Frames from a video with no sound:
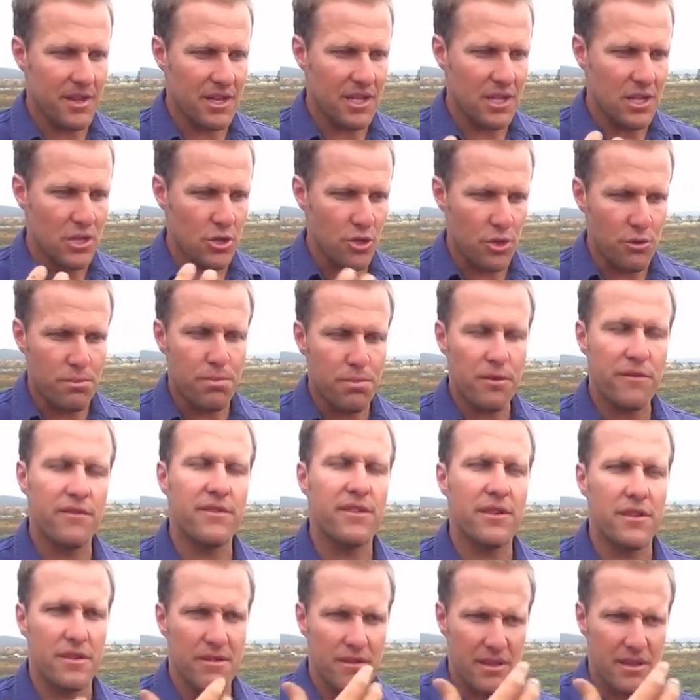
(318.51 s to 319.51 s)
loop of
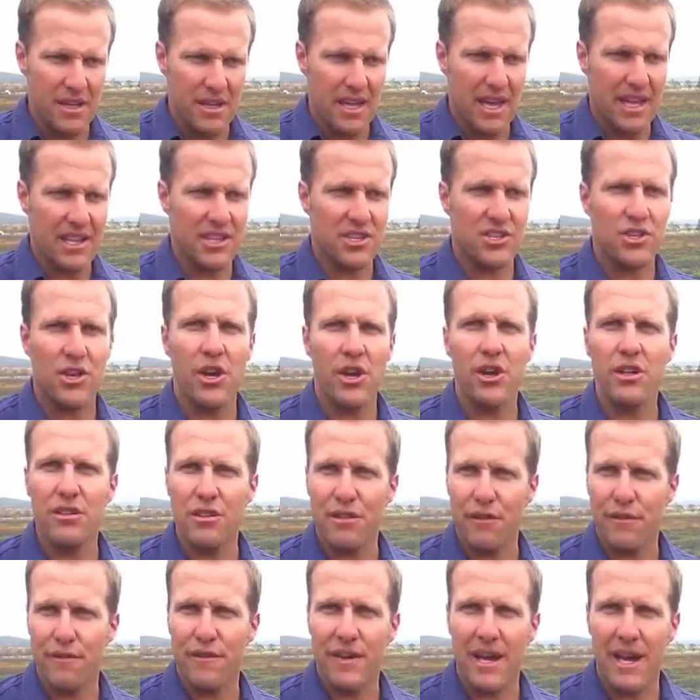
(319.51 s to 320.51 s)
and cycle of
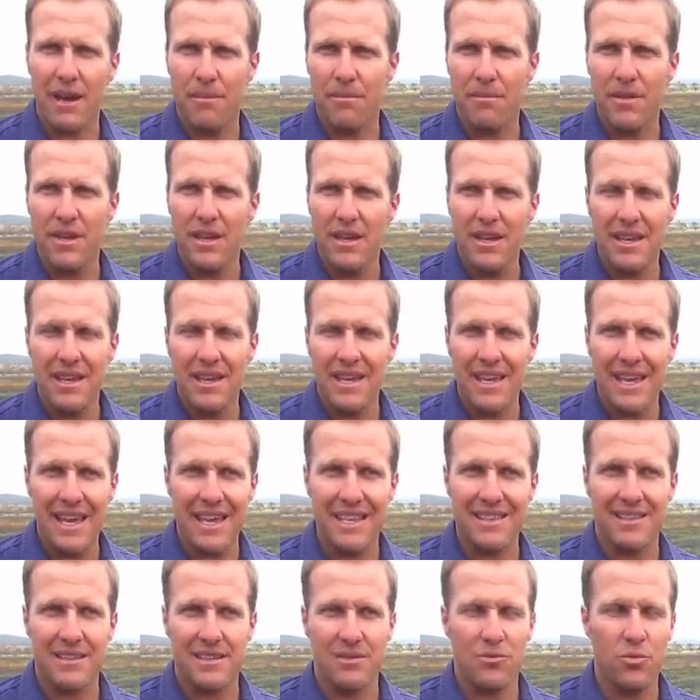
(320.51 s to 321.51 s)
the farm
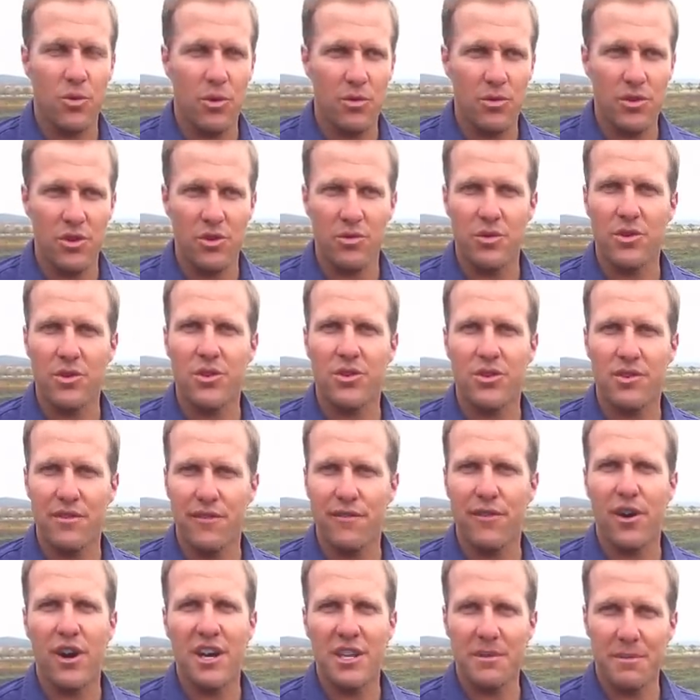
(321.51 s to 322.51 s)
isn't what you
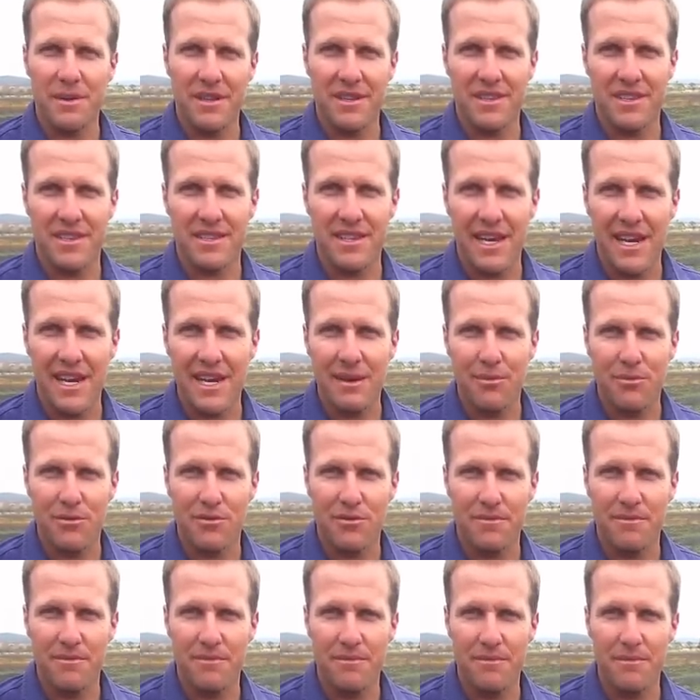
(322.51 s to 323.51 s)
define as being sustainable,
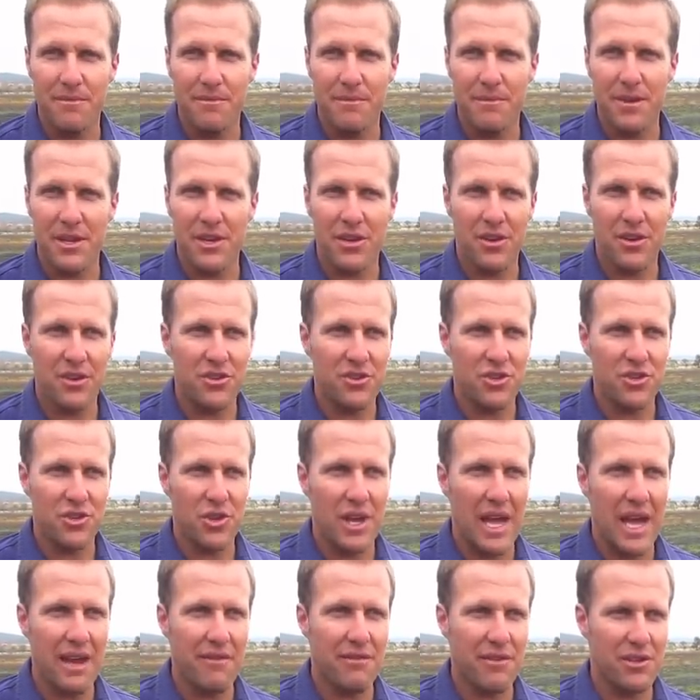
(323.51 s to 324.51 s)
because you
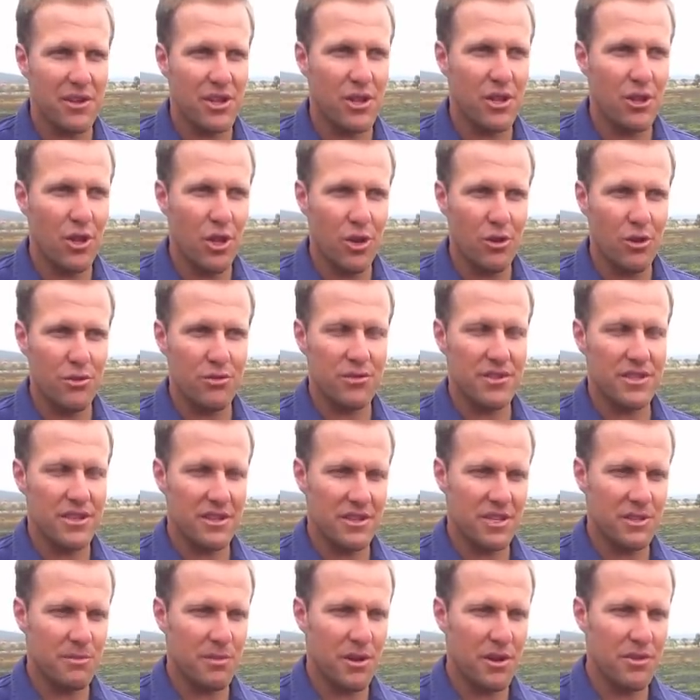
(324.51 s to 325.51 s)
haven't closed, I
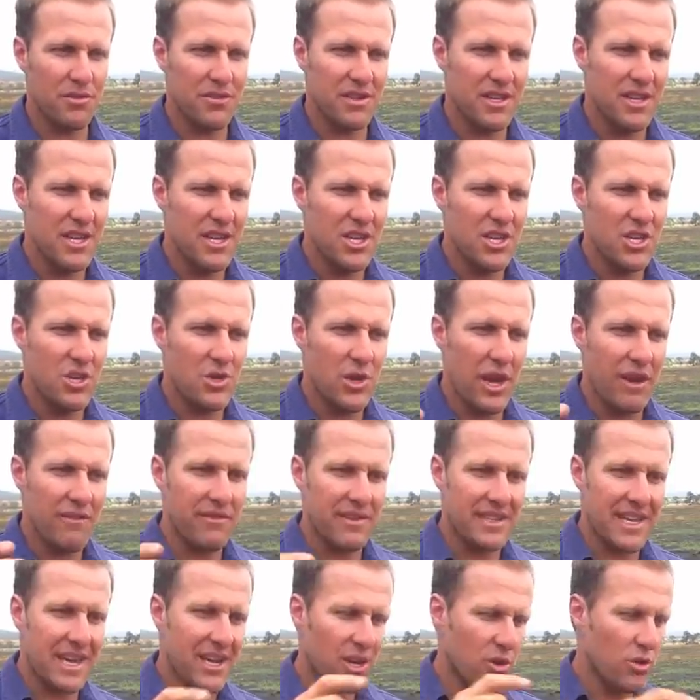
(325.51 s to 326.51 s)
suppose, you
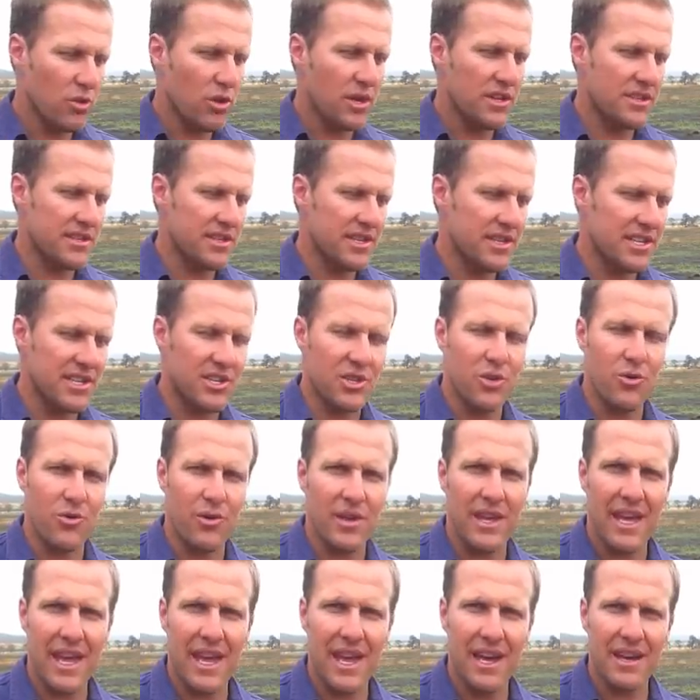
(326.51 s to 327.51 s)
haven't taken all those things into
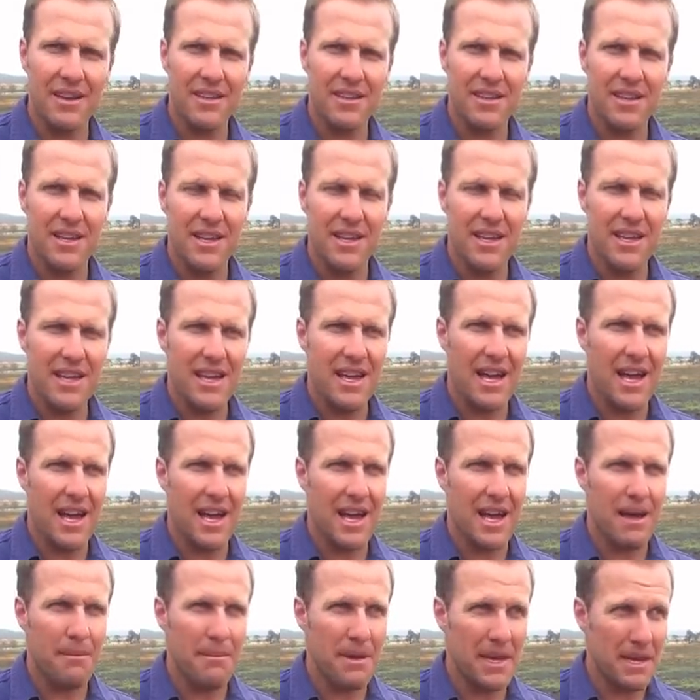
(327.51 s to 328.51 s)
account
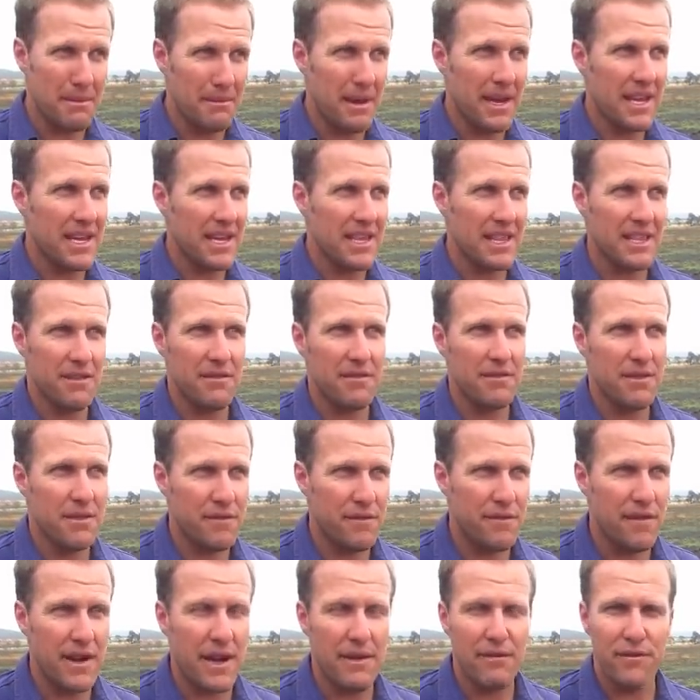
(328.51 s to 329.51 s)
in making the
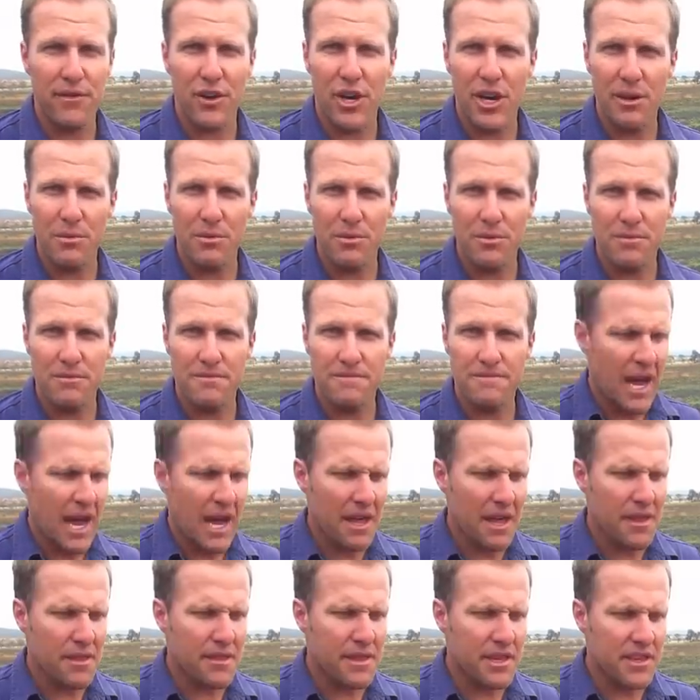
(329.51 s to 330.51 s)
farm viable.
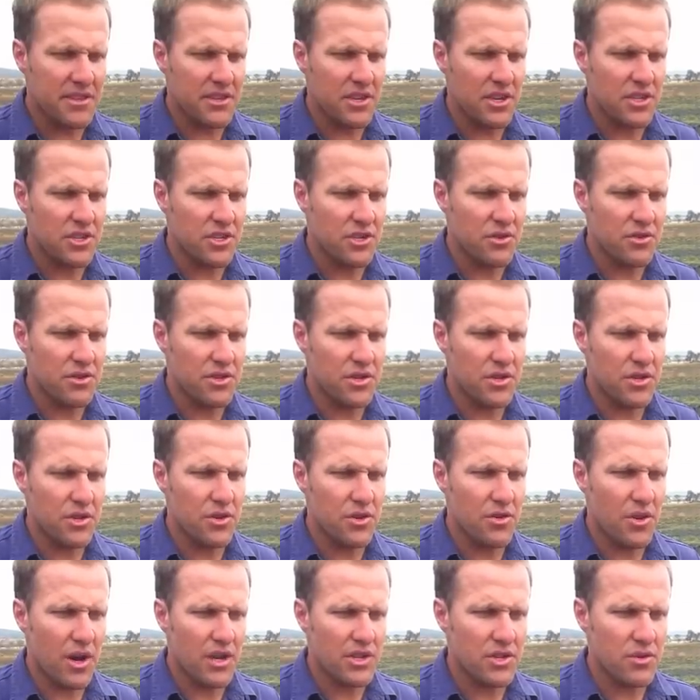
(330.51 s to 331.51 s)
Other things that I
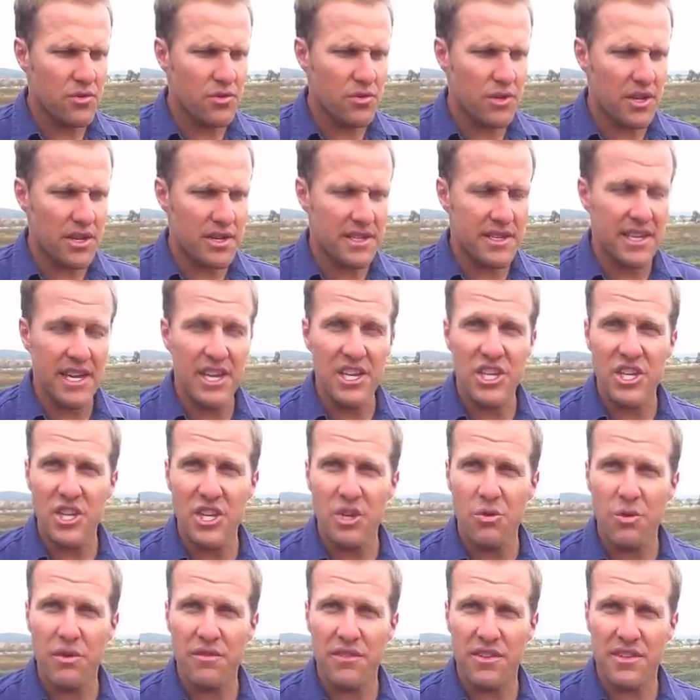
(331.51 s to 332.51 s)
do a lot of
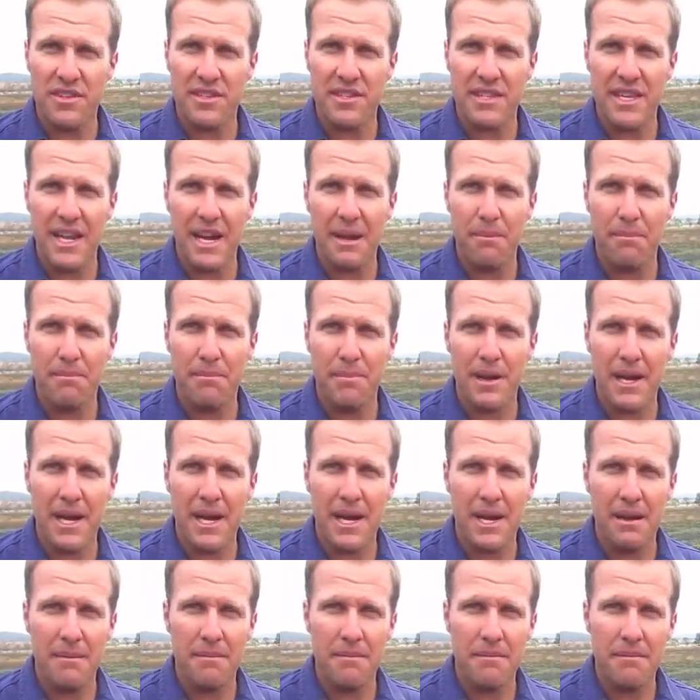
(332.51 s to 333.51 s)
teaching. We've just set up
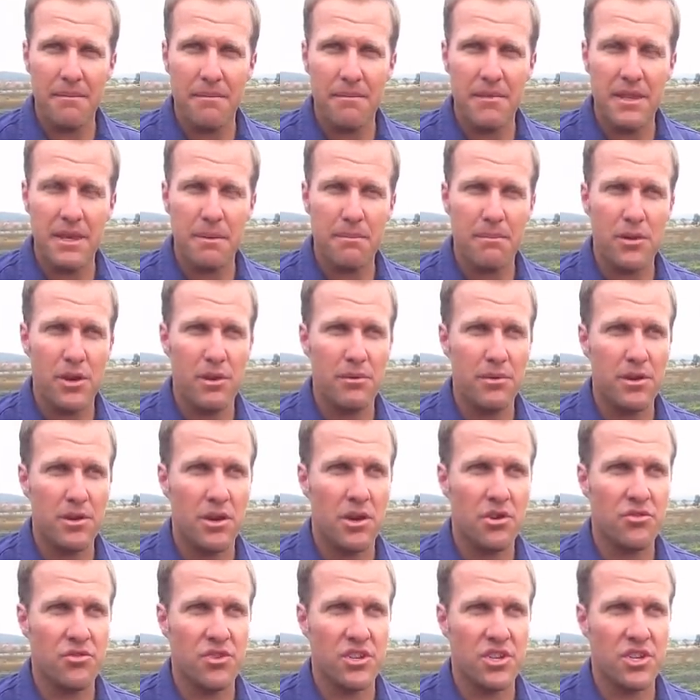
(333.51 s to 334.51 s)
the
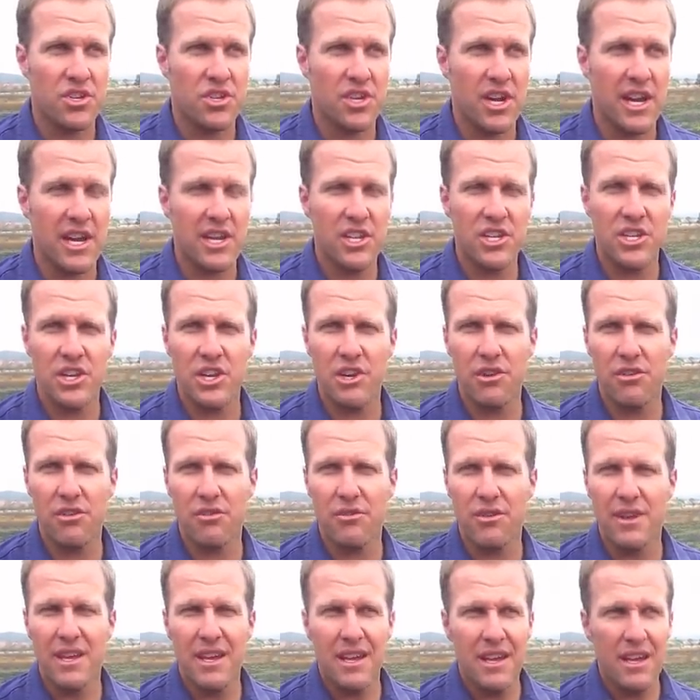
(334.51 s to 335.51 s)
Permaculture Exchange here